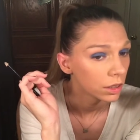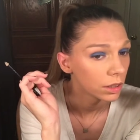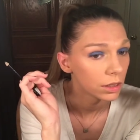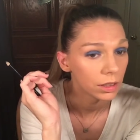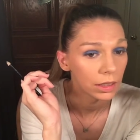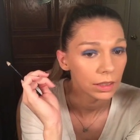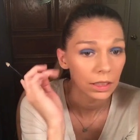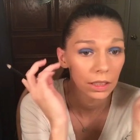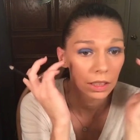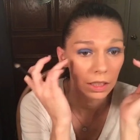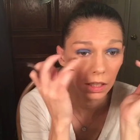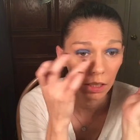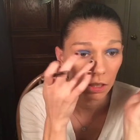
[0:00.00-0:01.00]
But since I
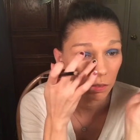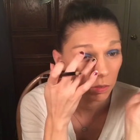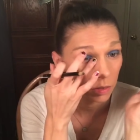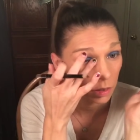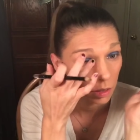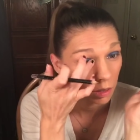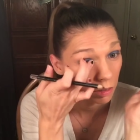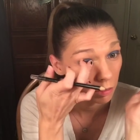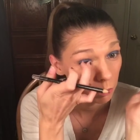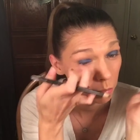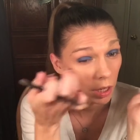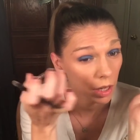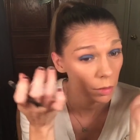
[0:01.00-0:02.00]
didn't have
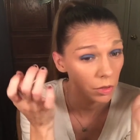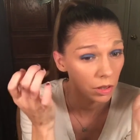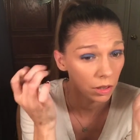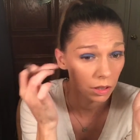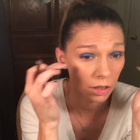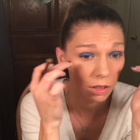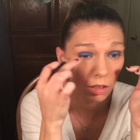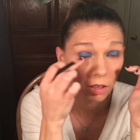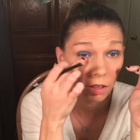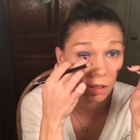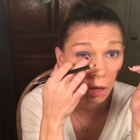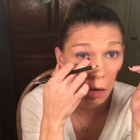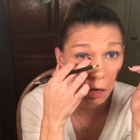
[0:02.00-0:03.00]
primer on,
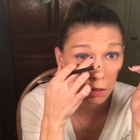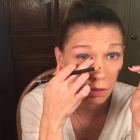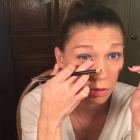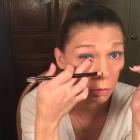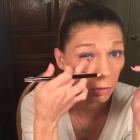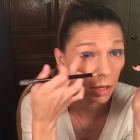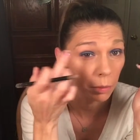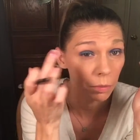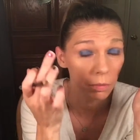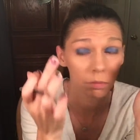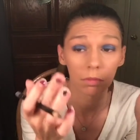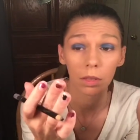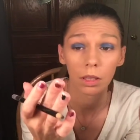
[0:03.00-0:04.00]
I could just wipe
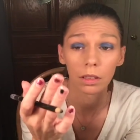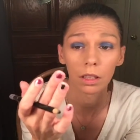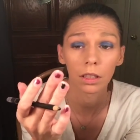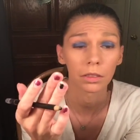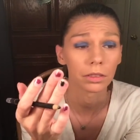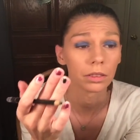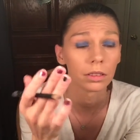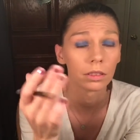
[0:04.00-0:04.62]
this off.